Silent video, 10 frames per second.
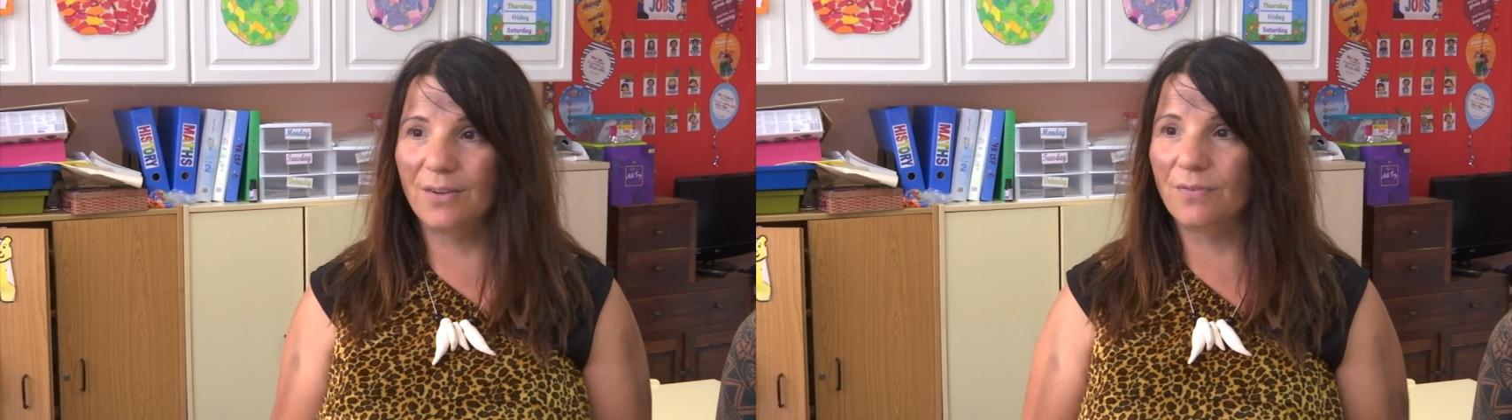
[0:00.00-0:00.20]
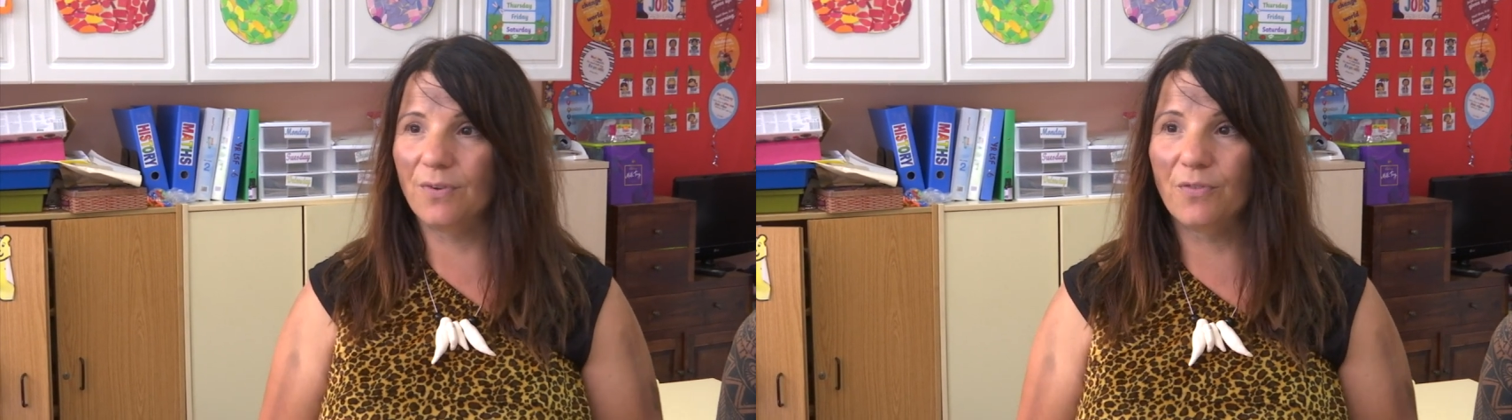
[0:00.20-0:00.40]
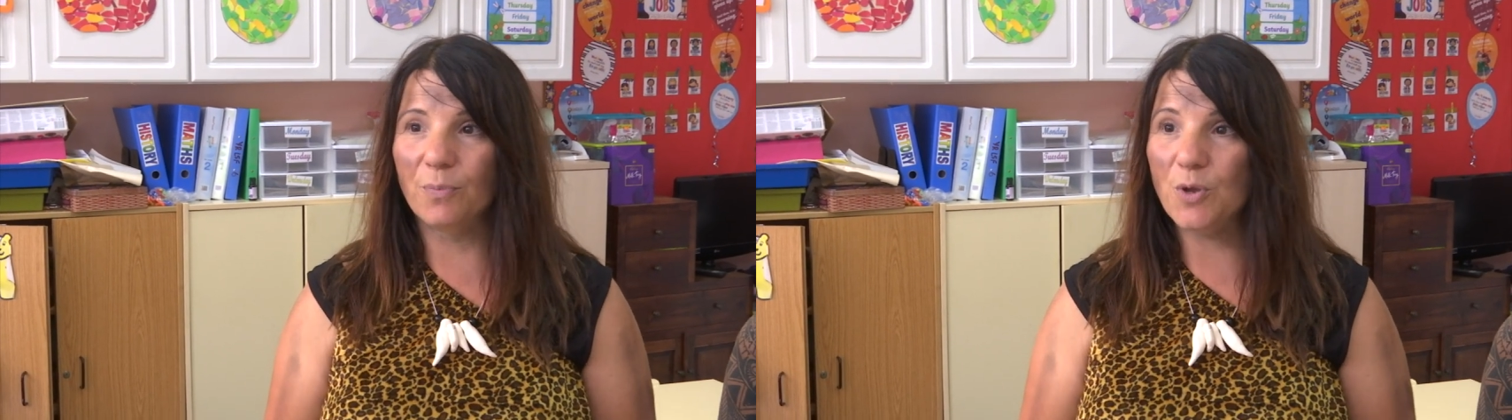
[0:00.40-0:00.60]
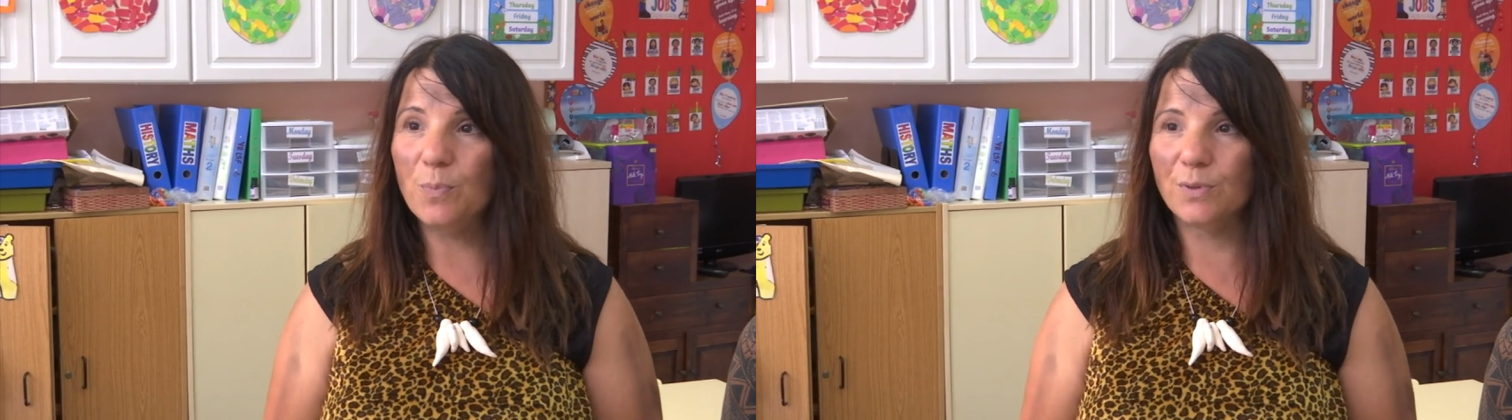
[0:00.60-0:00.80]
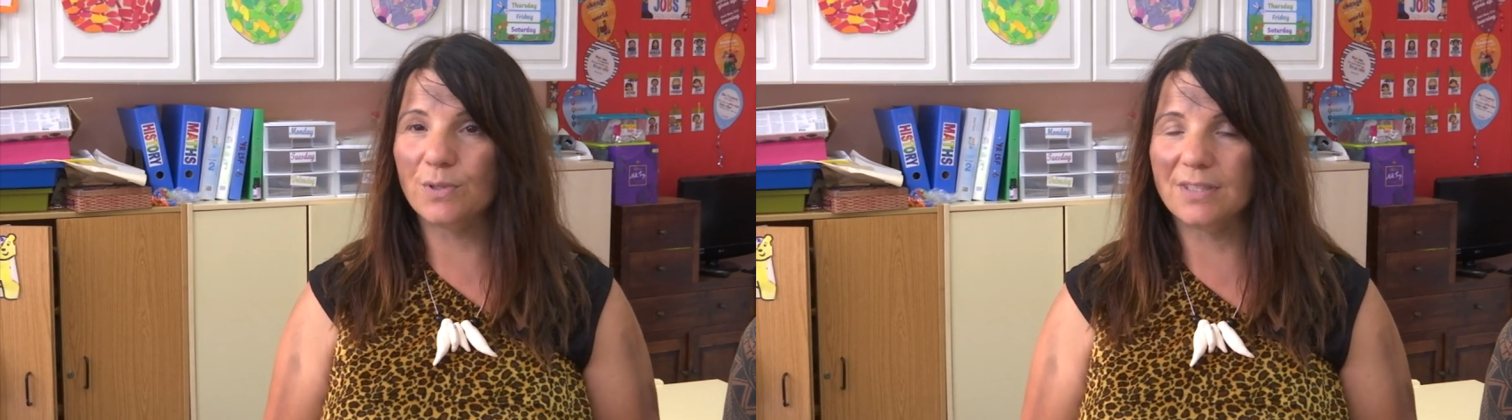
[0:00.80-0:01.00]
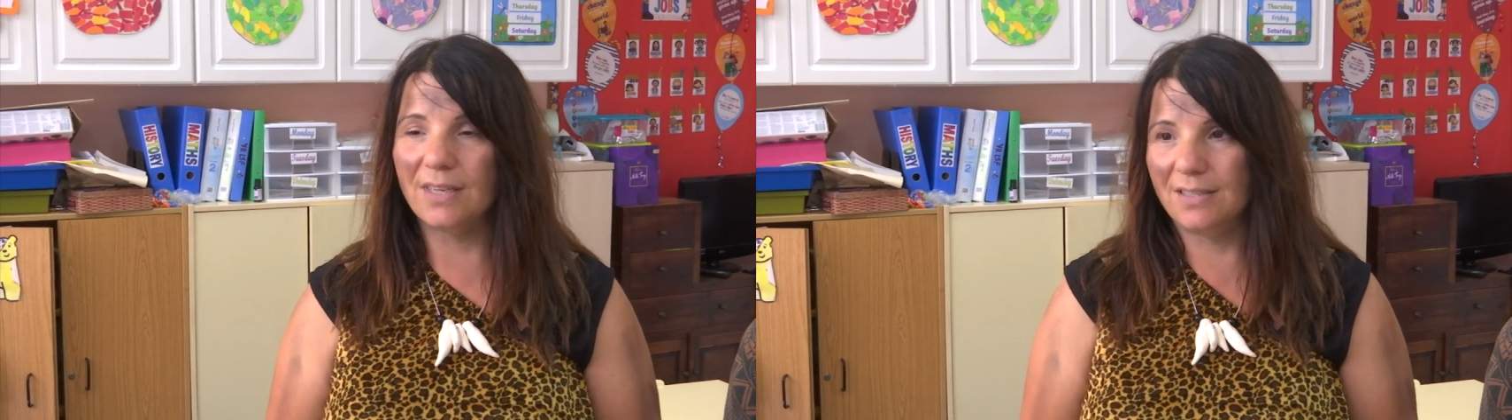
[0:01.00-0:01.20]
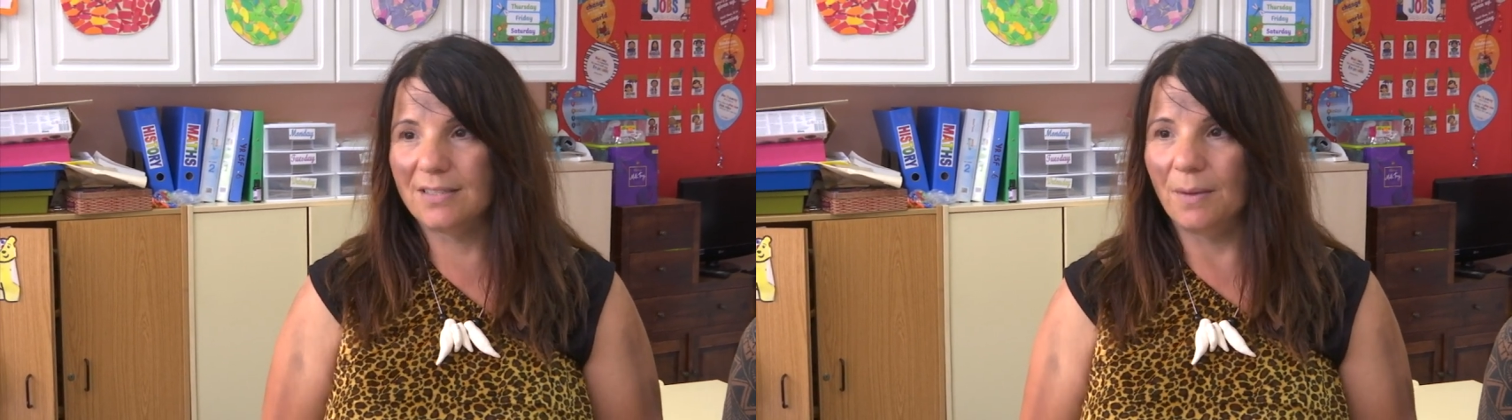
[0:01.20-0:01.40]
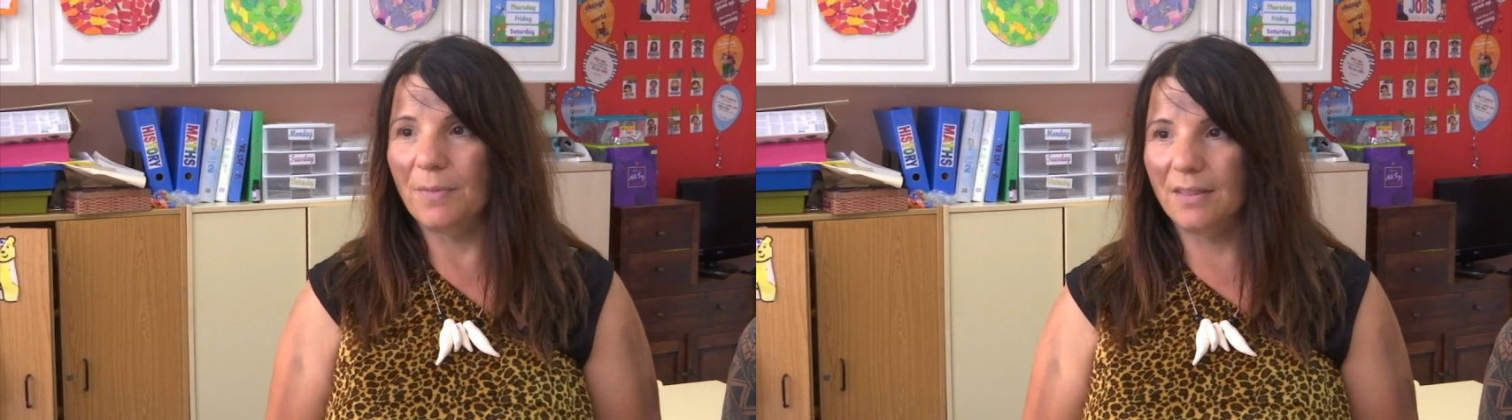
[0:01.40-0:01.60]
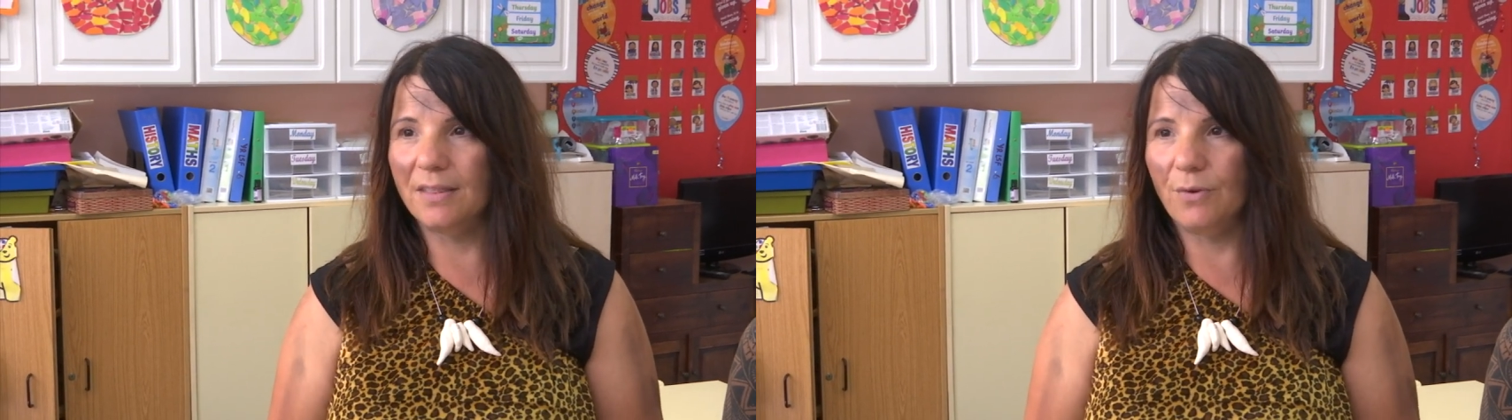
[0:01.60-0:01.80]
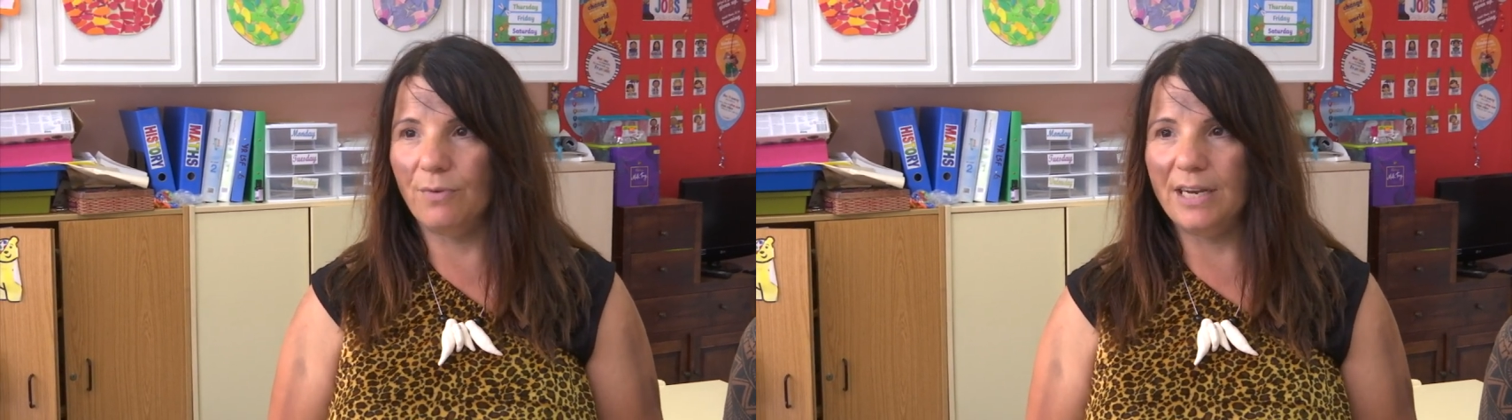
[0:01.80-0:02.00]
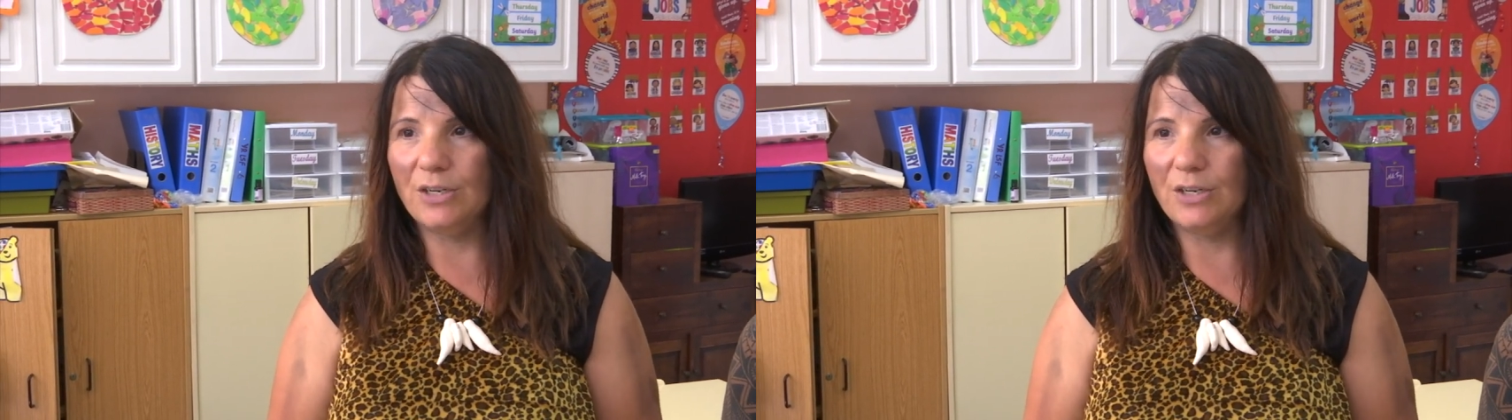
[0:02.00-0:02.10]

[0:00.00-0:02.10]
of the pupils that it's something that they really